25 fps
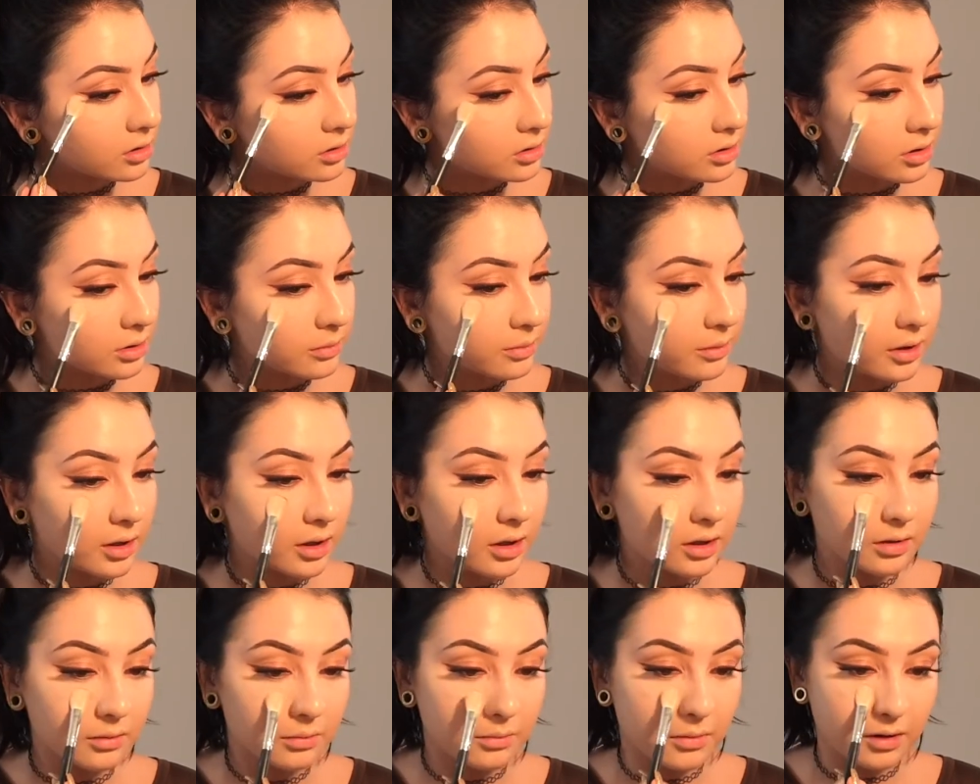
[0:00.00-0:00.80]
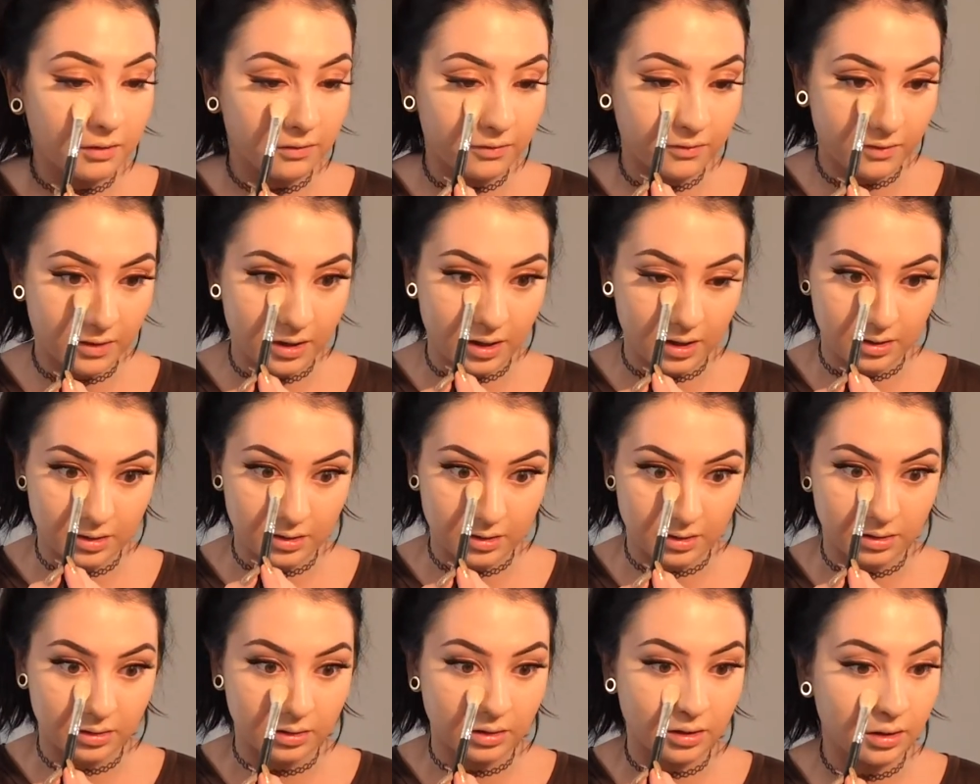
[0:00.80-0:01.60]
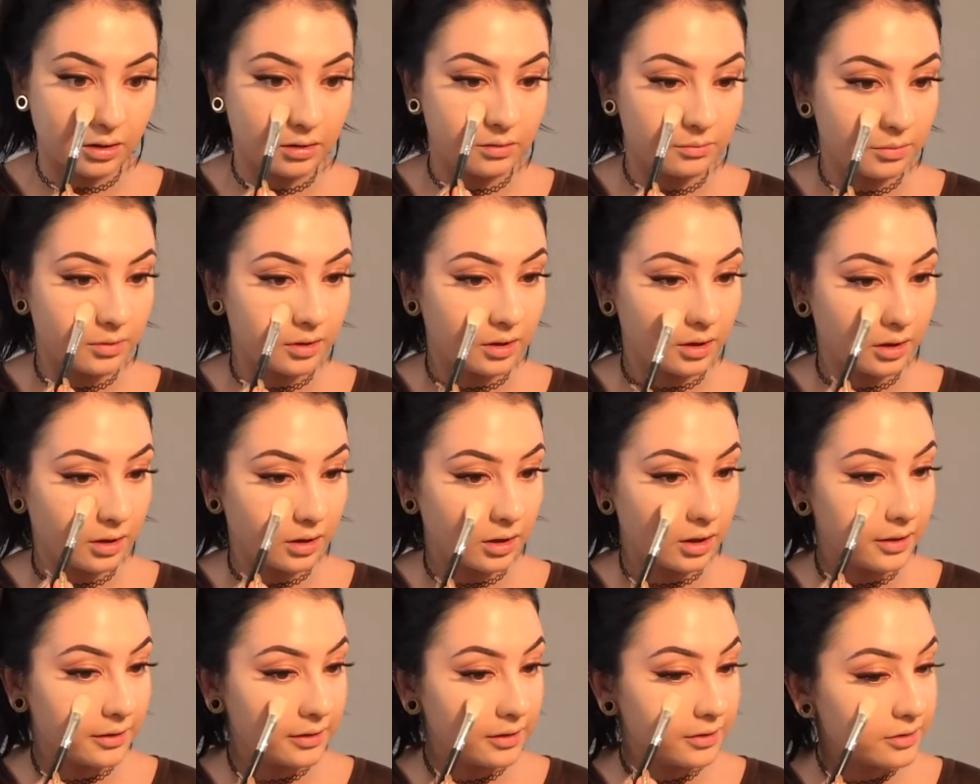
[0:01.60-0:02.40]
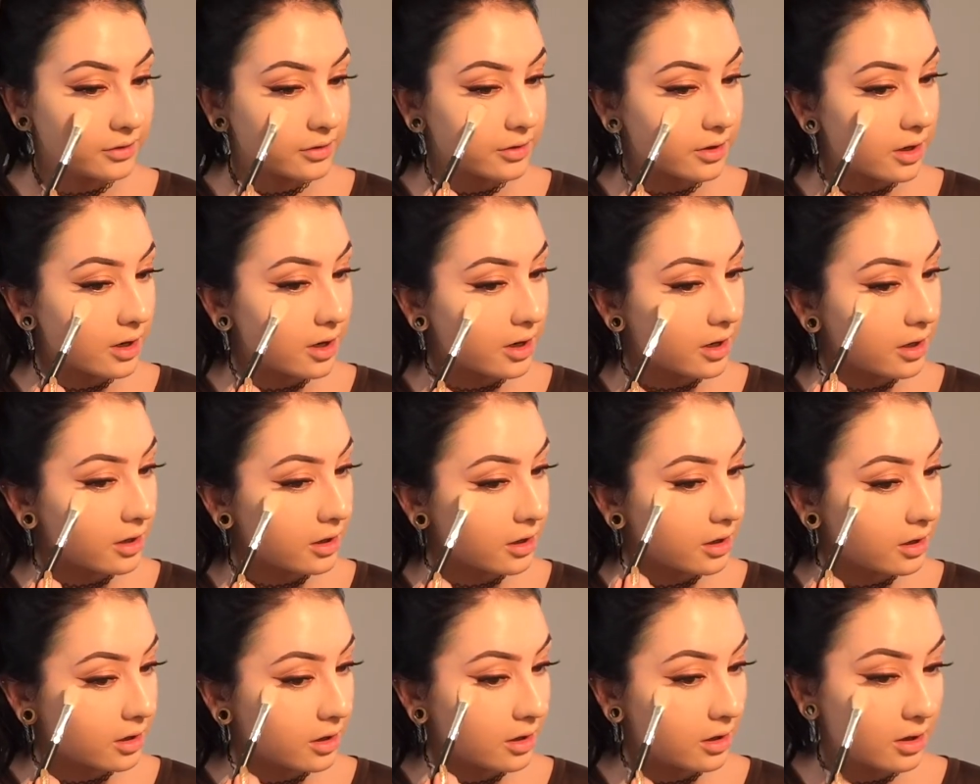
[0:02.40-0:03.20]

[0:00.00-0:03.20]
just because my face is going to be kind of dry.